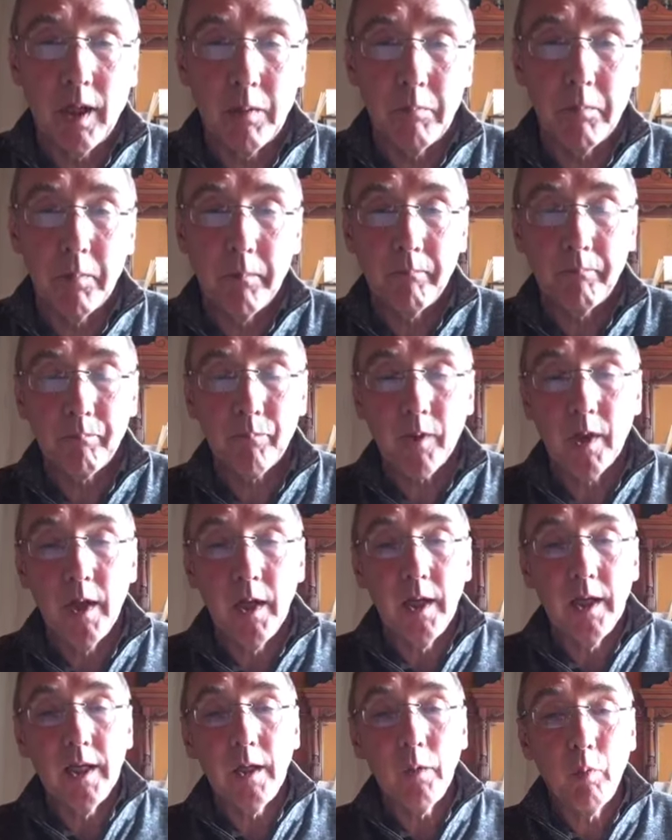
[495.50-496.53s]
Him.
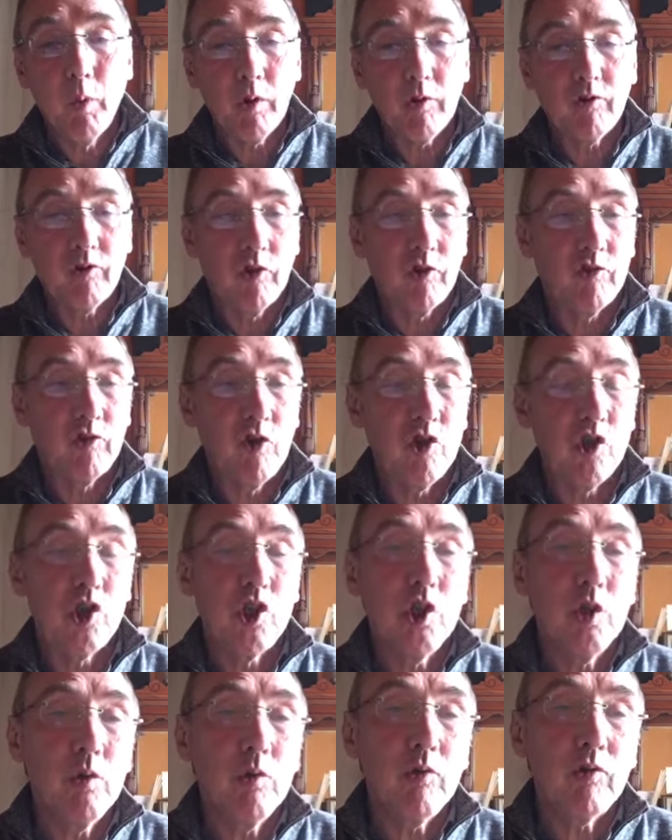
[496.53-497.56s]
He wants us to
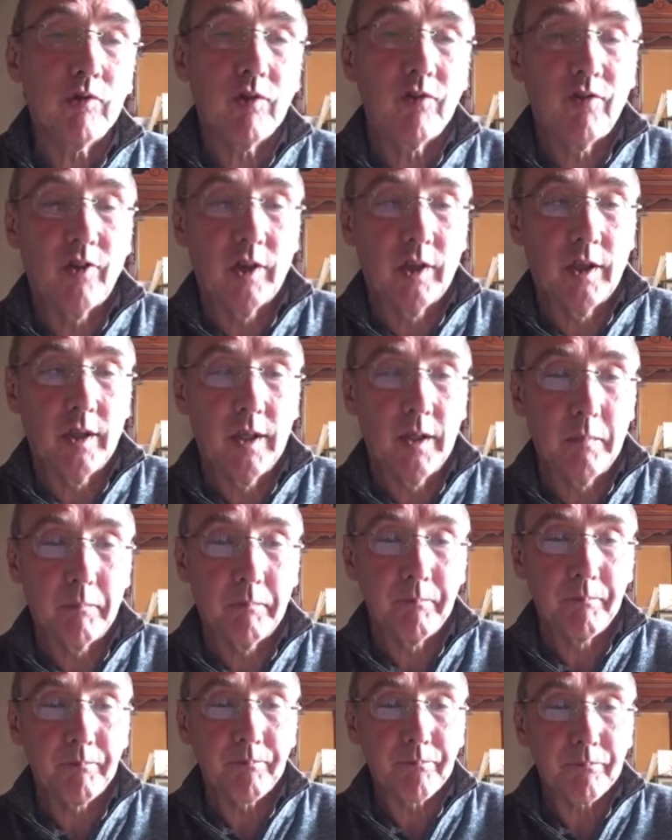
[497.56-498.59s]
choose to follow Him.
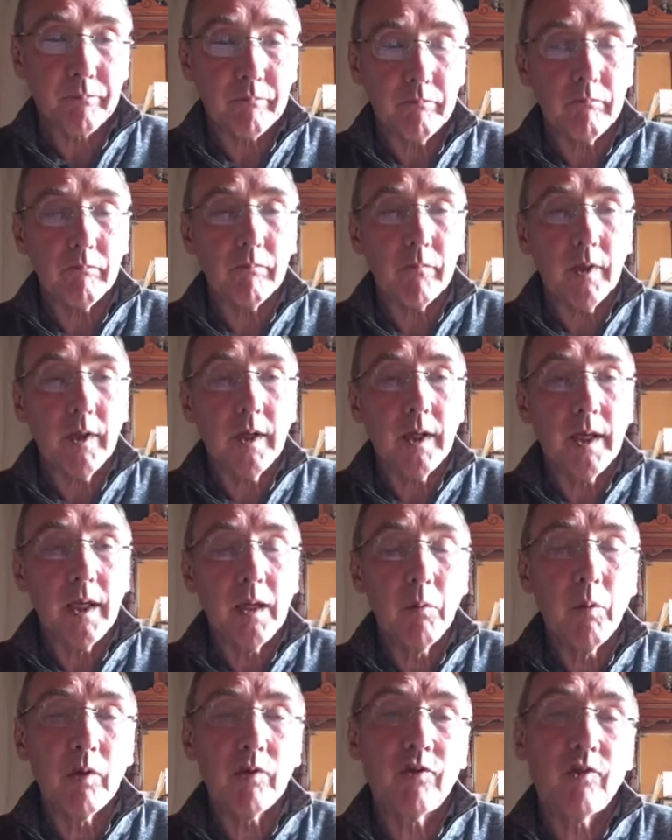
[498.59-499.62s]

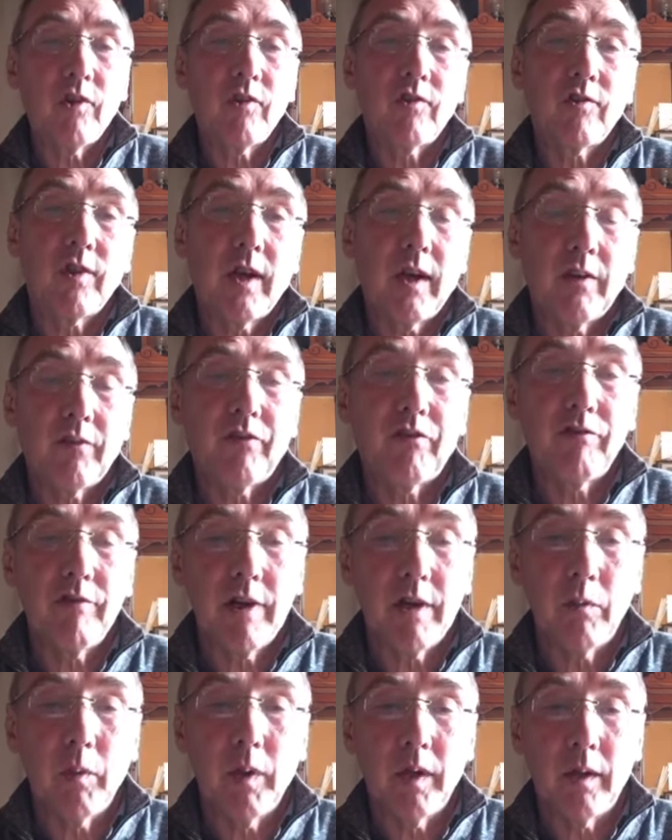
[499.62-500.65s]
He wants us to have
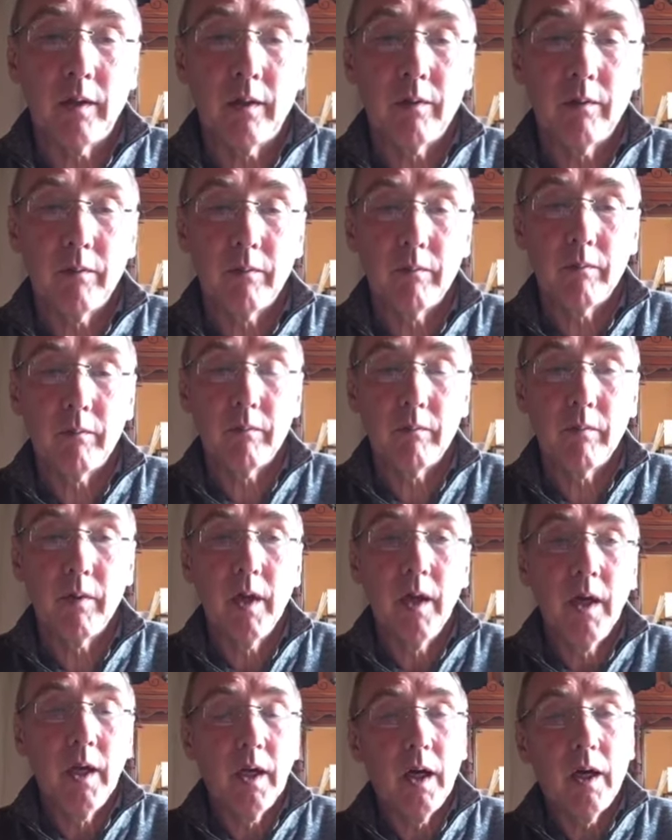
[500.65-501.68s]
free will.
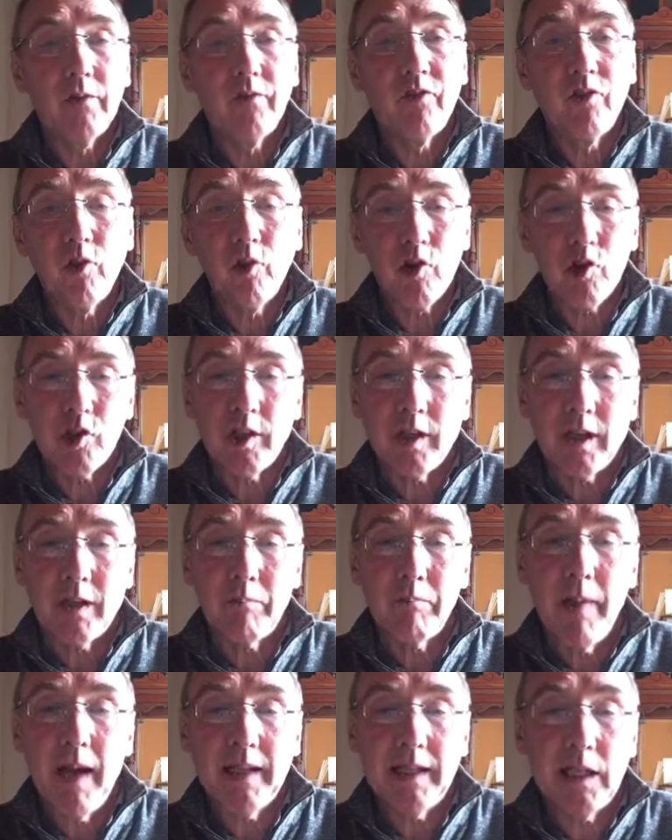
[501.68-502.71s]
Unfortunately,
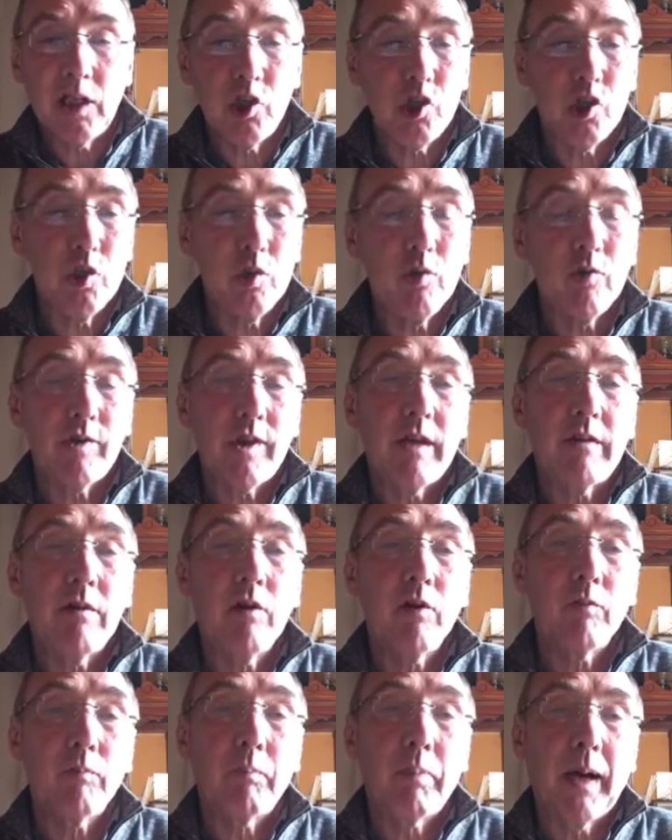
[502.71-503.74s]
many choose their
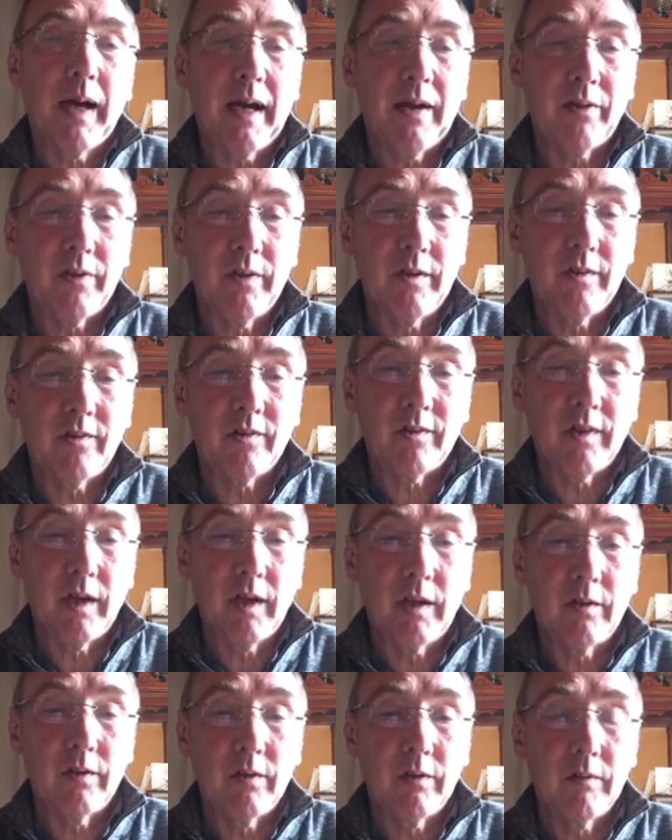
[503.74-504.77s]
own path
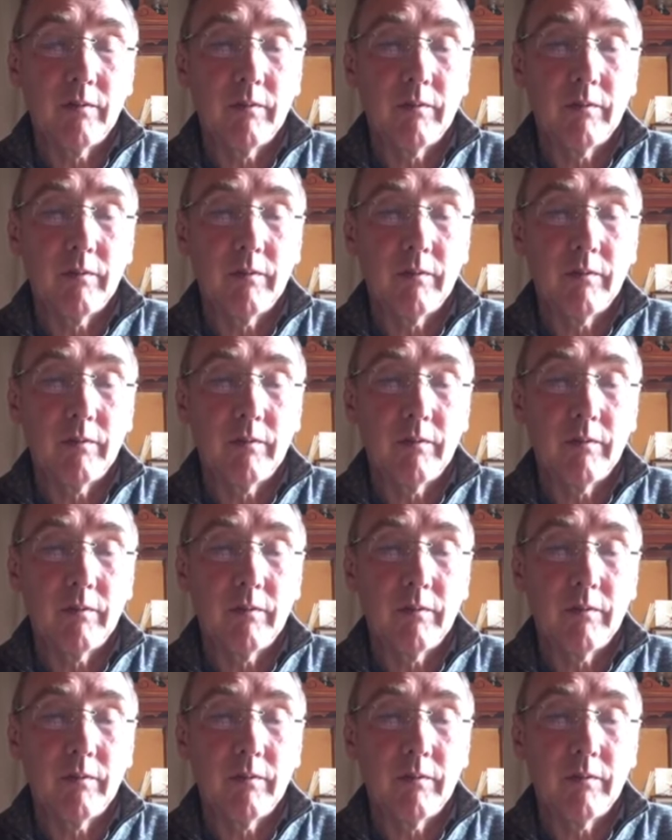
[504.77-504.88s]
instead.